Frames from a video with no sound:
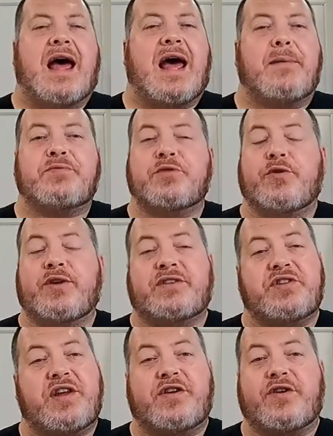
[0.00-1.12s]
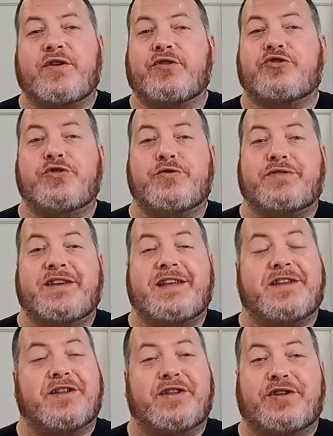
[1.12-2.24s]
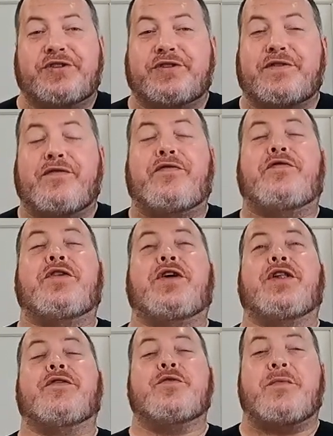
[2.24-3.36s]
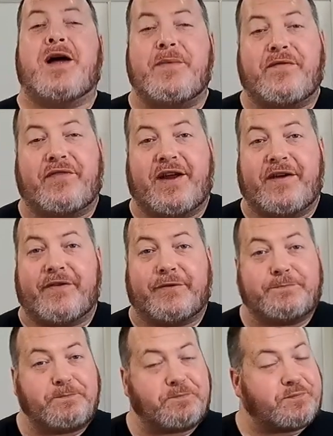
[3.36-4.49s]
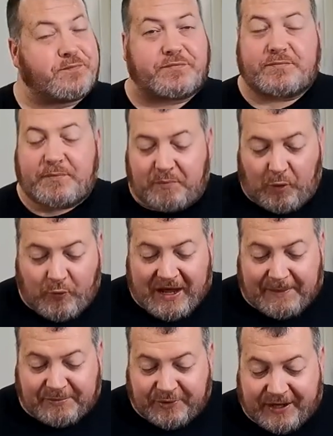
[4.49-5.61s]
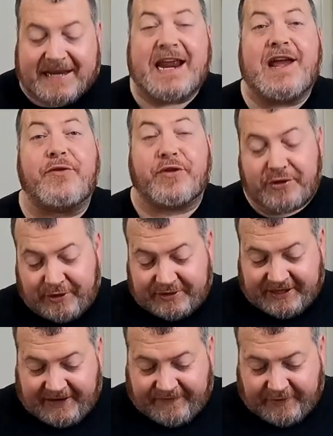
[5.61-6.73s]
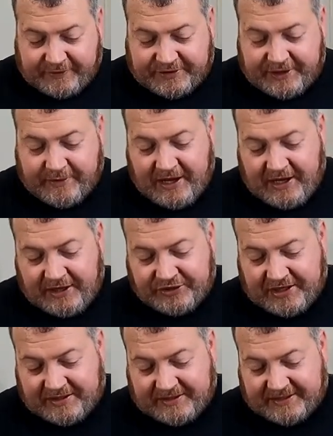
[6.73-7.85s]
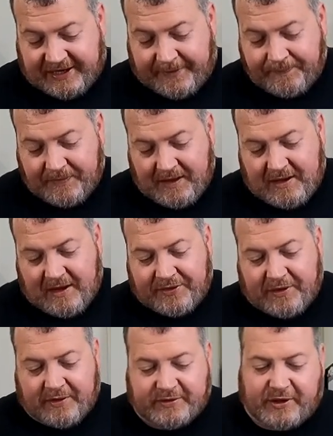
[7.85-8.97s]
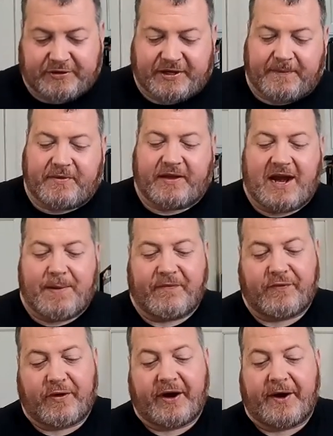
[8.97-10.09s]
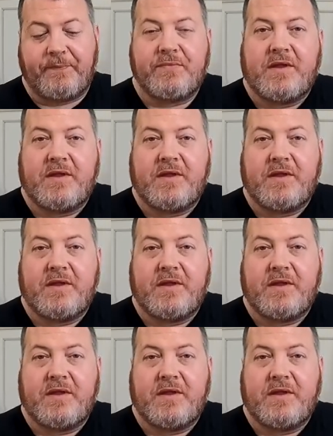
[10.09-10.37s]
Absolutely tender, juicy, delicious, full of umami flavor. We absolutely nailed the cook today, folks, too. Check this out. I'll throw this close up to the camera for you.